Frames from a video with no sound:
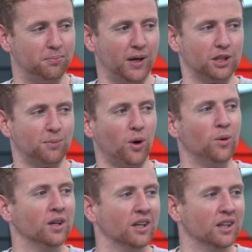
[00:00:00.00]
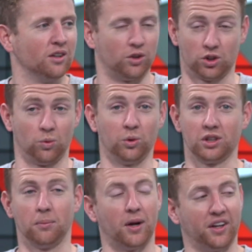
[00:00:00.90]
baseball. Russell
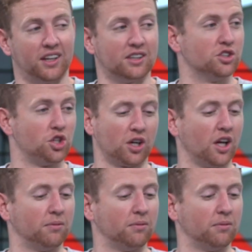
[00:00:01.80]
Wilson apparently can chuck a.